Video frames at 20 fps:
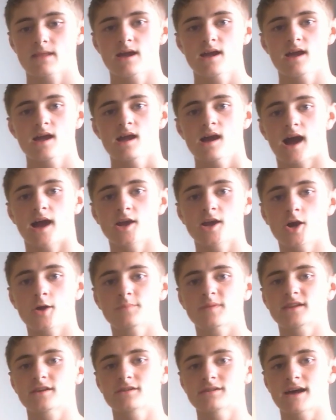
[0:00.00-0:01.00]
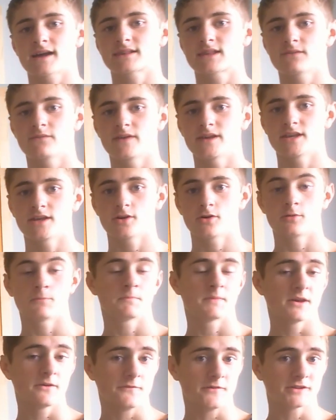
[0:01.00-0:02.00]
I hope that you liked the video. If
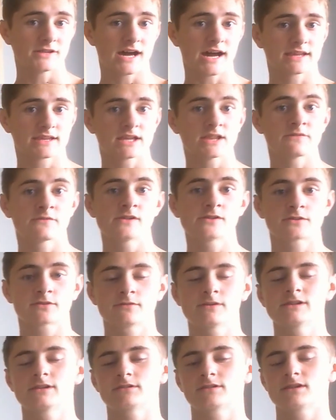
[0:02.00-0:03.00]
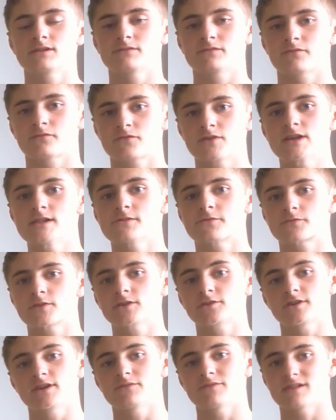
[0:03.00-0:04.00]
you liked it, feel free to
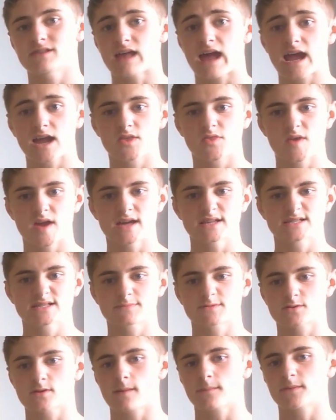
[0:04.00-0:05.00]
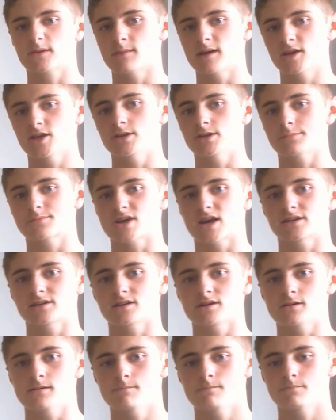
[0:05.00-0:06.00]
leave a like there and subscribe to my YouTube
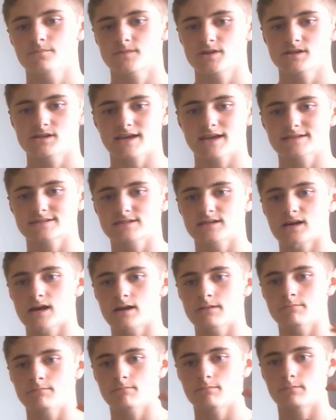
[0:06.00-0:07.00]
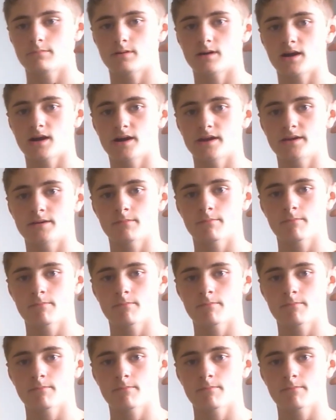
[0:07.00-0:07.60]
channel. Till next time, bye.